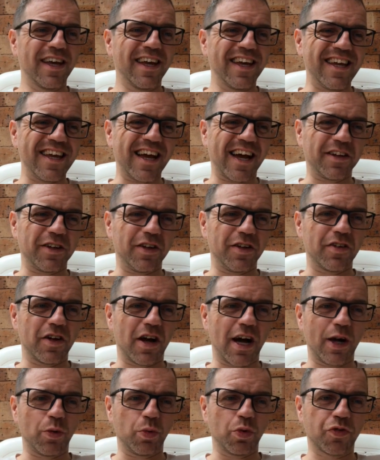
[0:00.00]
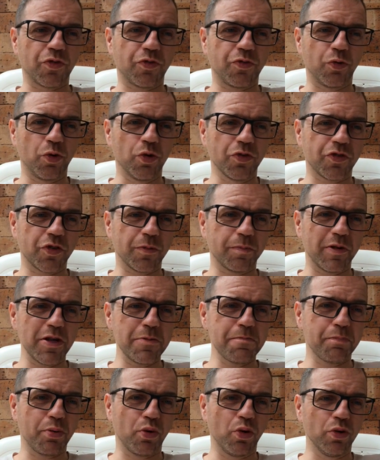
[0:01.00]
He added, I was
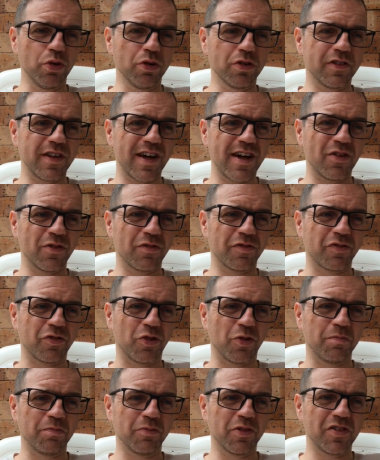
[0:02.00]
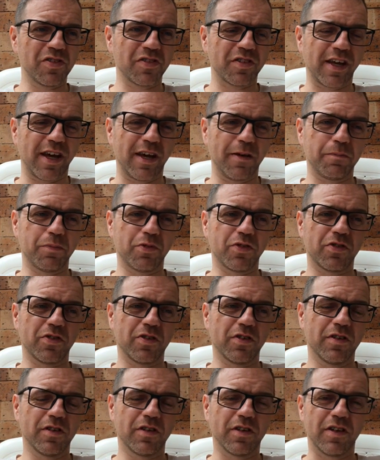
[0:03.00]
forcibly pulled down from the
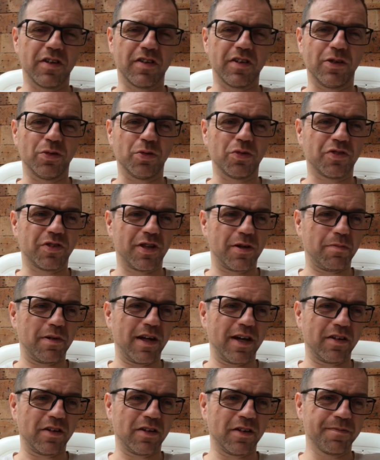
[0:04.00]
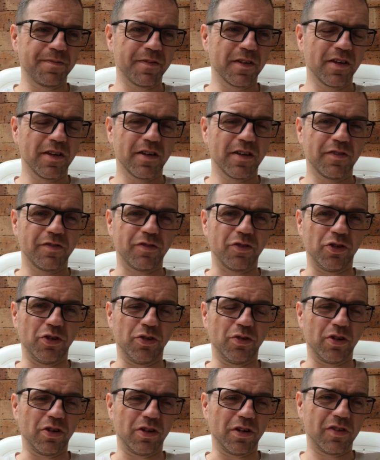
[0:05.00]
steps, here's a little step ladder for
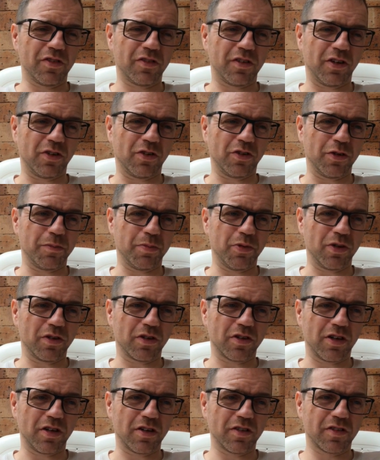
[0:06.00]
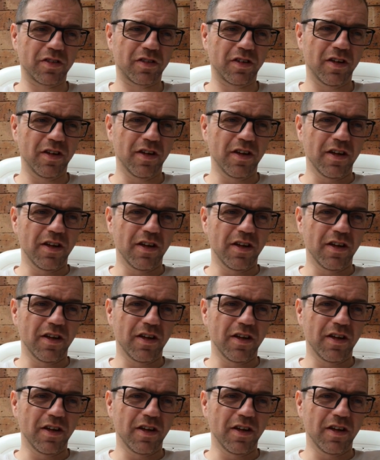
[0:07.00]
you lot listening on the podcast,